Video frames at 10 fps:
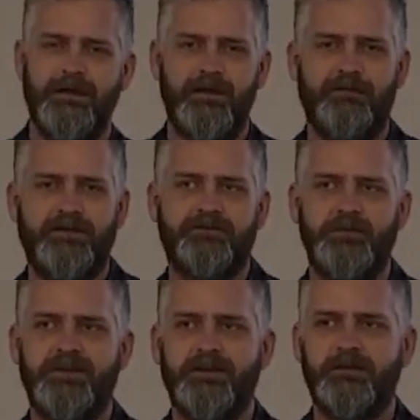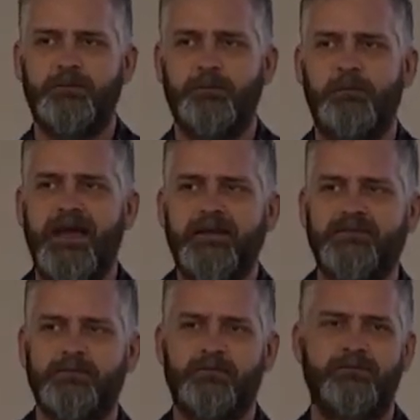If I speak at
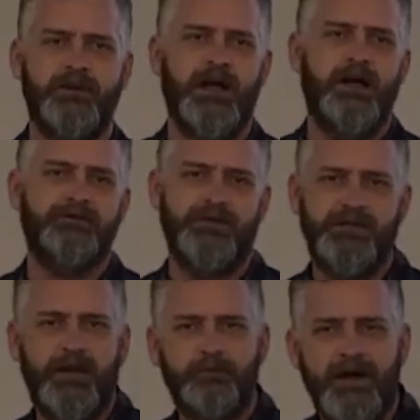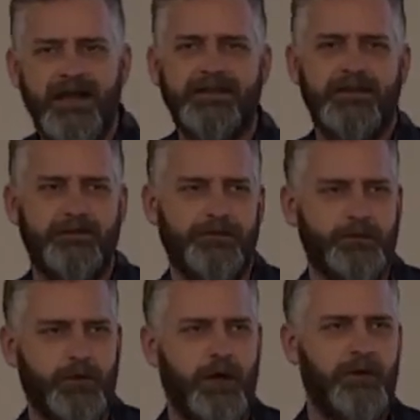maximum velocity, I might get
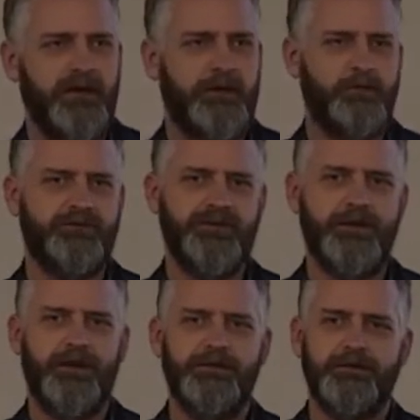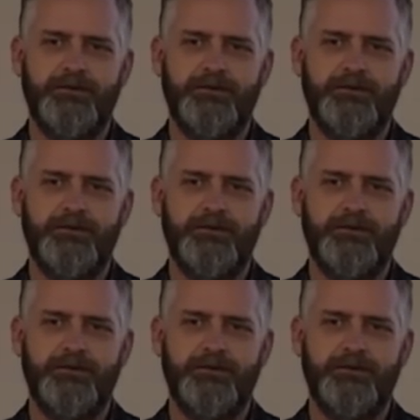through all my notes tonight.